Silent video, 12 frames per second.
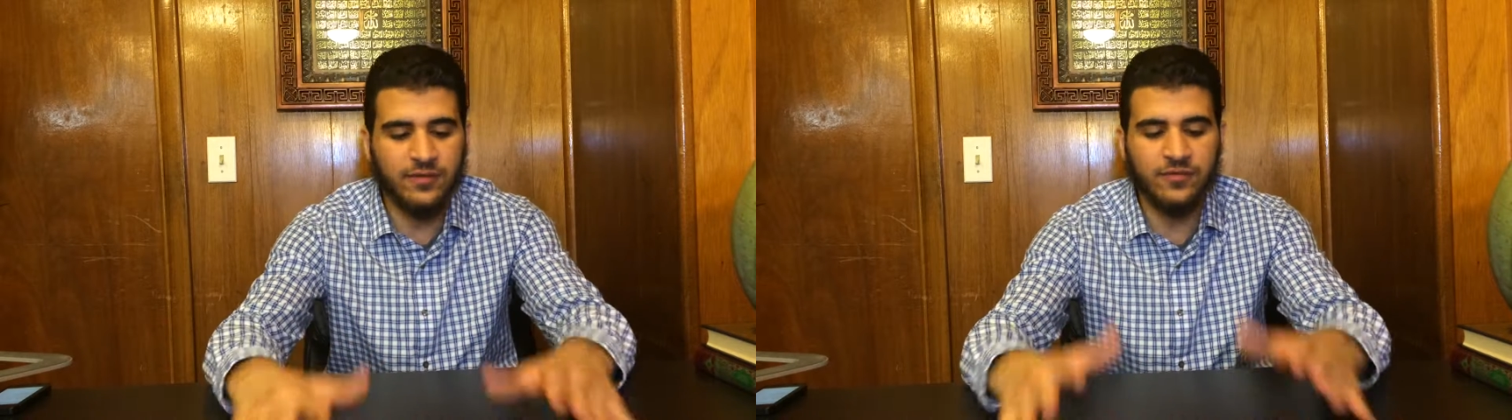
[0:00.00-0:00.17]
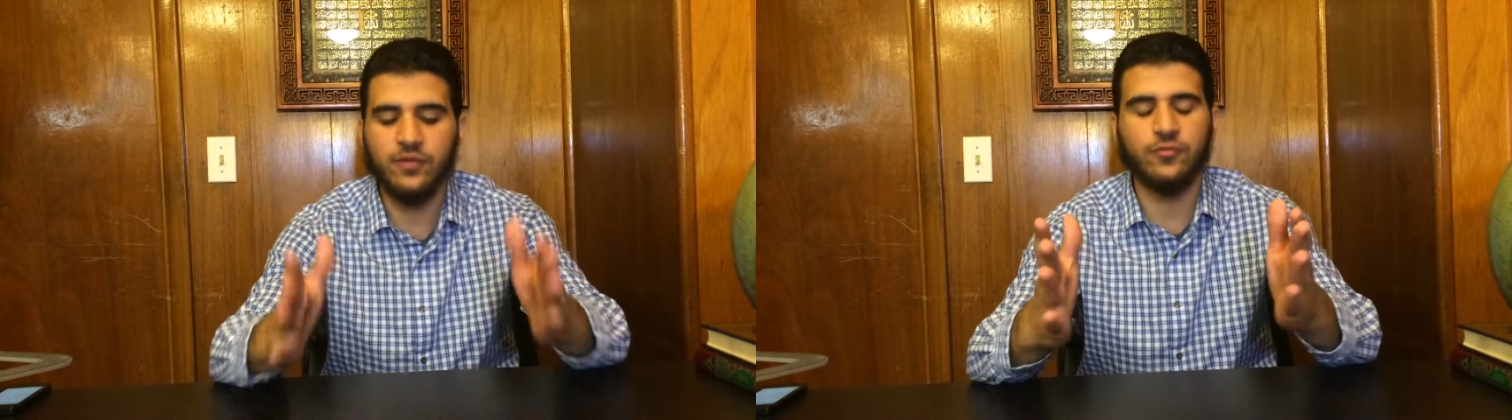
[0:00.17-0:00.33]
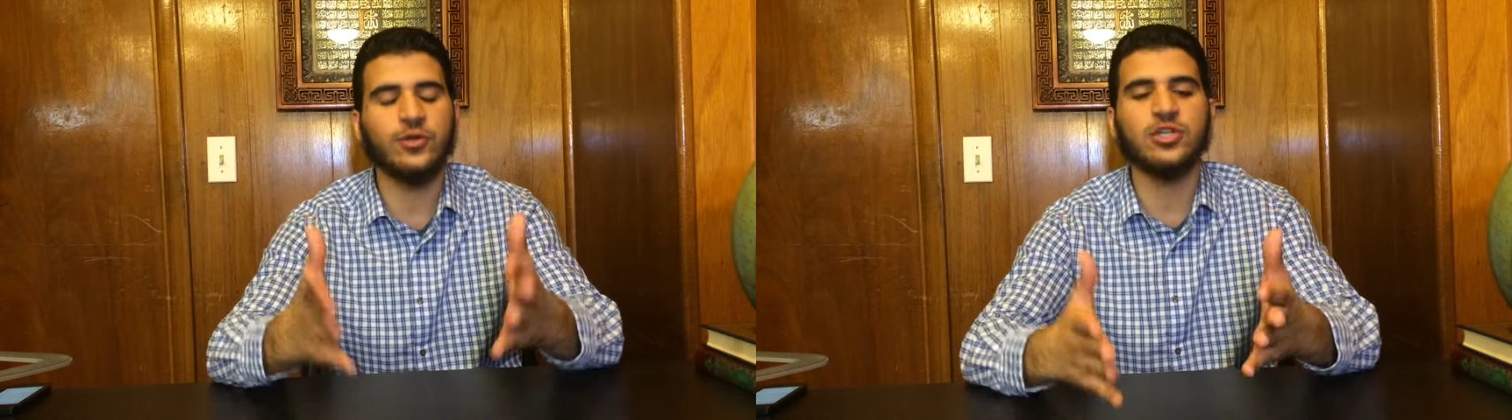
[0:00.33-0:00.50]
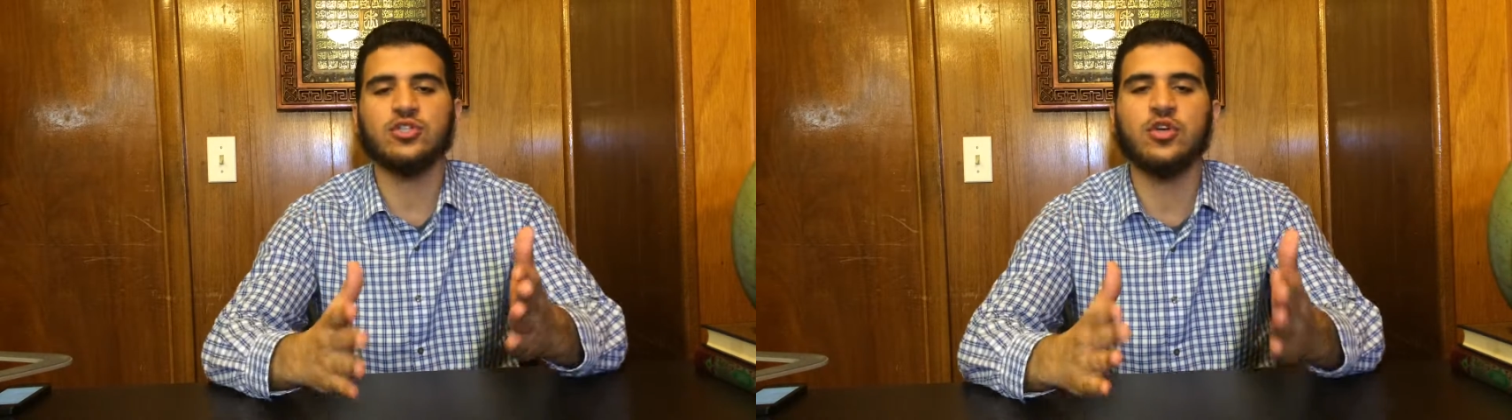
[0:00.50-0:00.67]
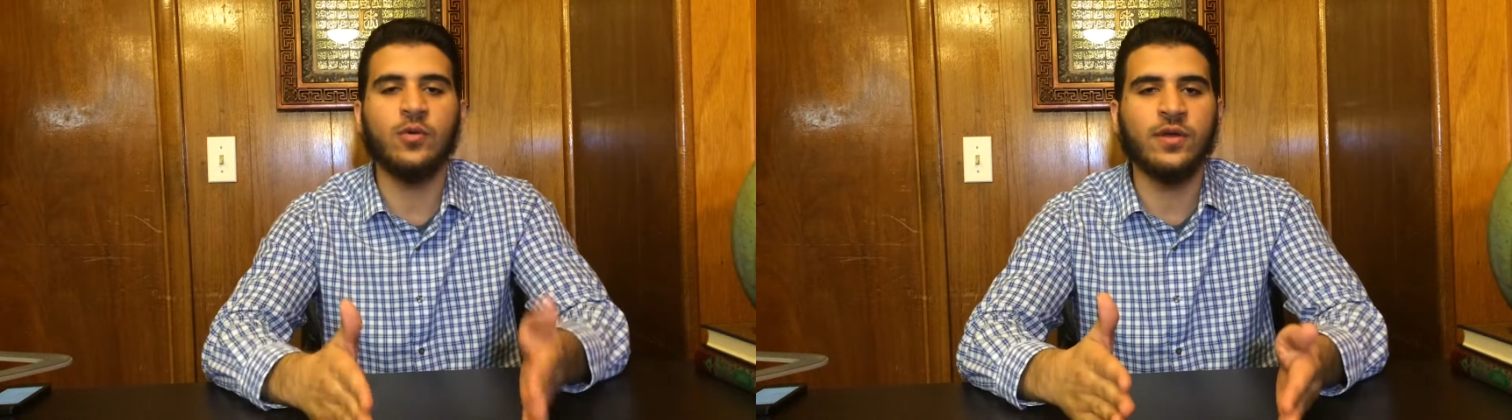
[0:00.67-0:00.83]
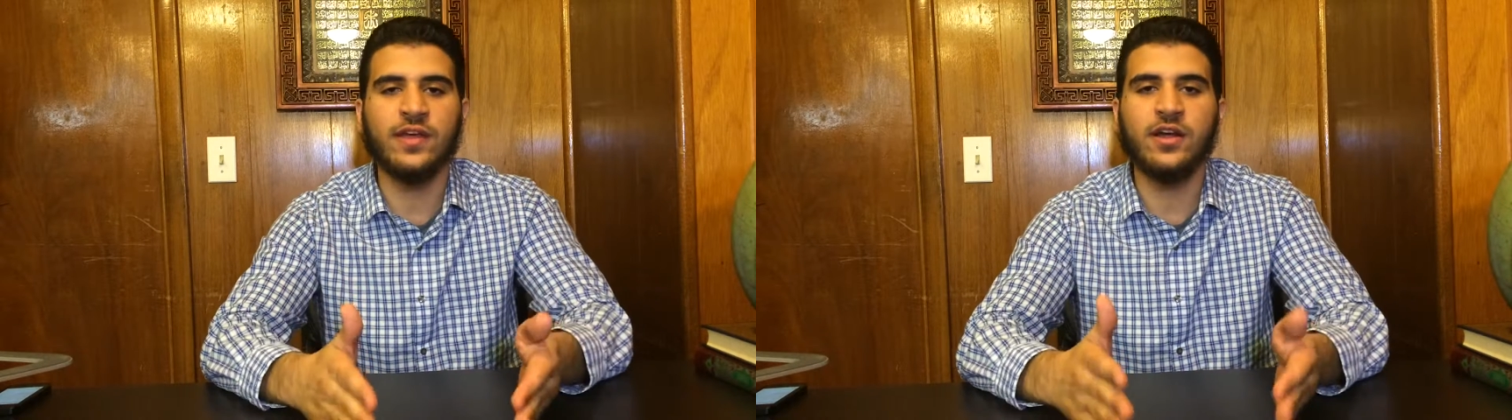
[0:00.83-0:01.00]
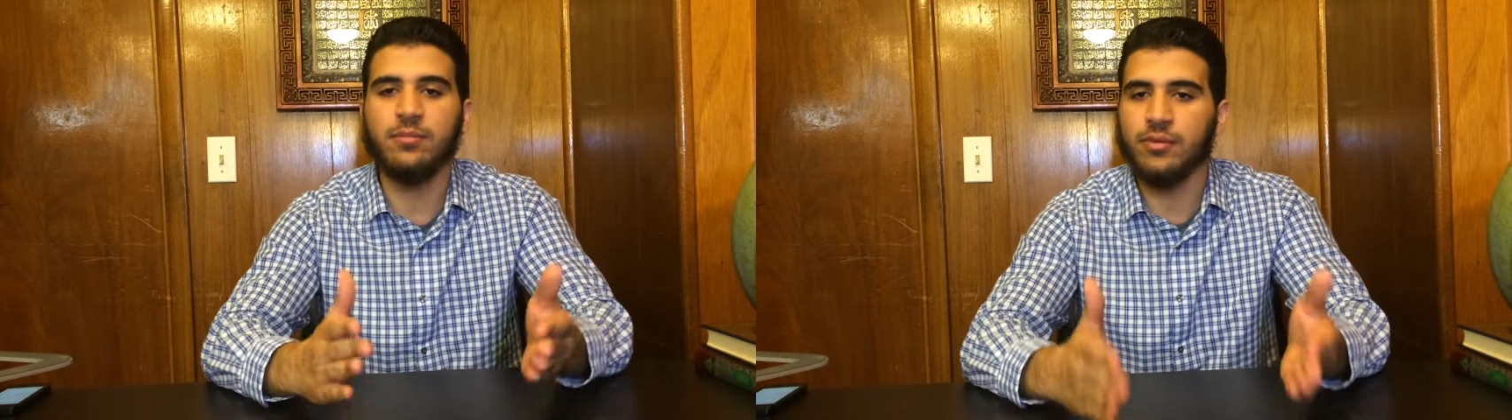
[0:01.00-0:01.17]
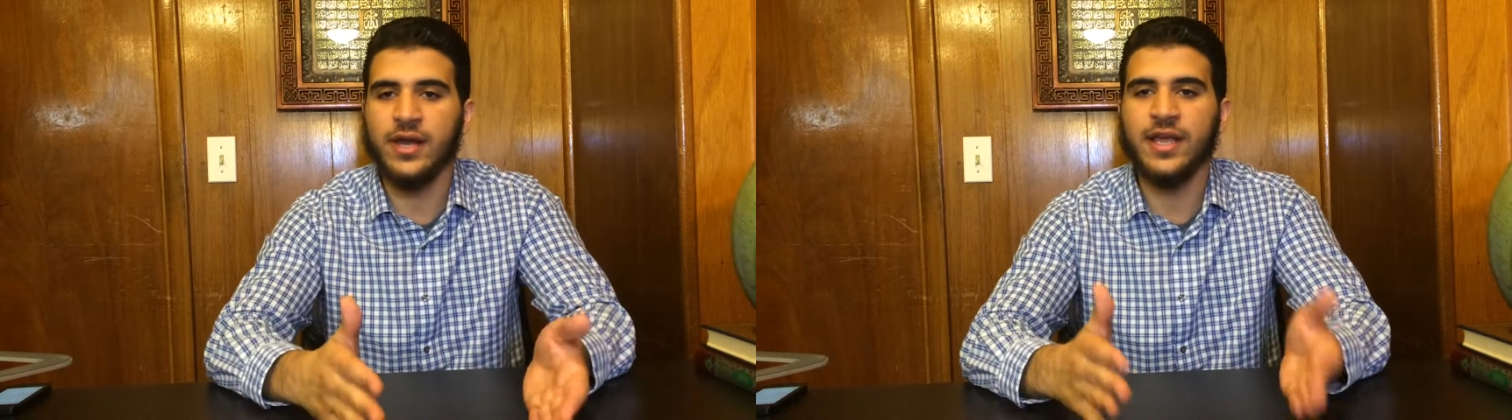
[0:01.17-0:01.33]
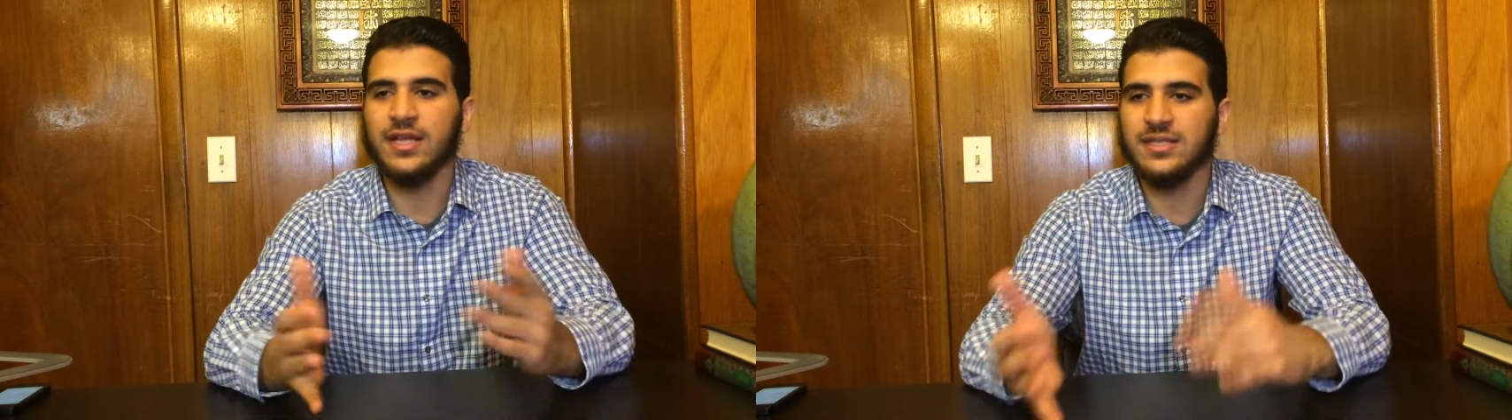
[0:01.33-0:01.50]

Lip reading: Even if we're just going there, praying